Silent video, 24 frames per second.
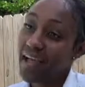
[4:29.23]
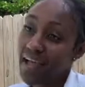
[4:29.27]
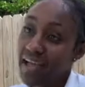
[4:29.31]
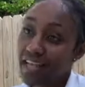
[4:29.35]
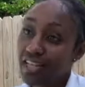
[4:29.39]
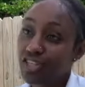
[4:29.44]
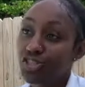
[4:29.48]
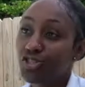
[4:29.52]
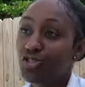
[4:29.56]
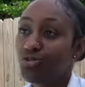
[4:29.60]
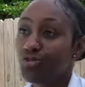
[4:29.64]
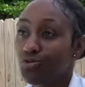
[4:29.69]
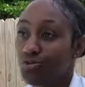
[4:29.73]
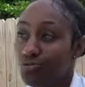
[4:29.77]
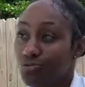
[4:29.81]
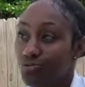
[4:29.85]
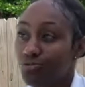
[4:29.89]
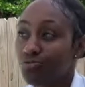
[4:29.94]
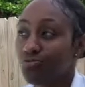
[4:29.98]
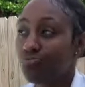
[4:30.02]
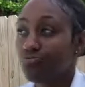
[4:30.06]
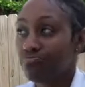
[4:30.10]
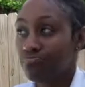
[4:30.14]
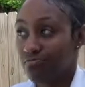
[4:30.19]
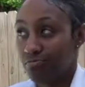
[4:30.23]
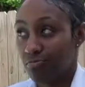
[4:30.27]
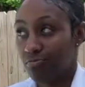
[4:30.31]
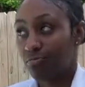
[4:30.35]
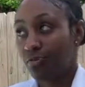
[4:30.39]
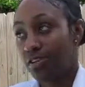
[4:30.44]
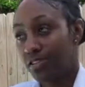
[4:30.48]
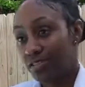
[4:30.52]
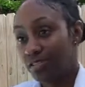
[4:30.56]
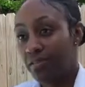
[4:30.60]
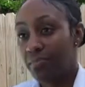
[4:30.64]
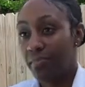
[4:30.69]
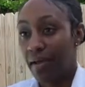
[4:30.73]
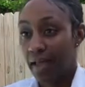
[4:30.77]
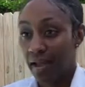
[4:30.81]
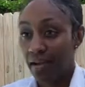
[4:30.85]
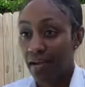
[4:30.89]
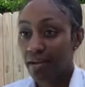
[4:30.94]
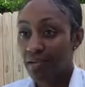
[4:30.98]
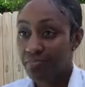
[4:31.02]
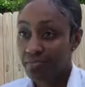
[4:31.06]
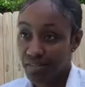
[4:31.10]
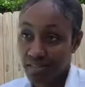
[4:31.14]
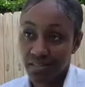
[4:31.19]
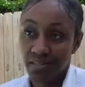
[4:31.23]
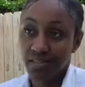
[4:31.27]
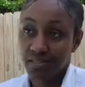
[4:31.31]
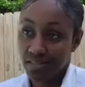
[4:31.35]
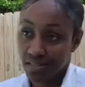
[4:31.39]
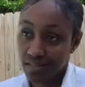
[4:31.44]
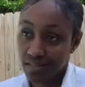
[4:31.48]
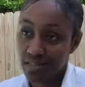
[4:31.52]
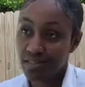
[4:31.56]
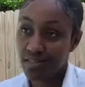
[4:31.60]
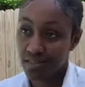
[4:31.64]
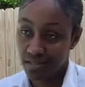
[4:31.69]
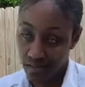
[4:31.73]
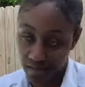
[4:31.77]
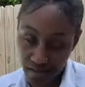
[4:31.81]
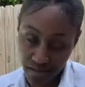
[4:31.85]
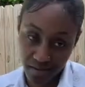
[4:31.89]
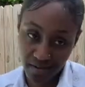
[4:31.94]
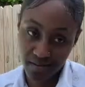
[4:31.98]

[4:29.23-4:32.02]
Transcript: I've had to run to backups and assist, yeah.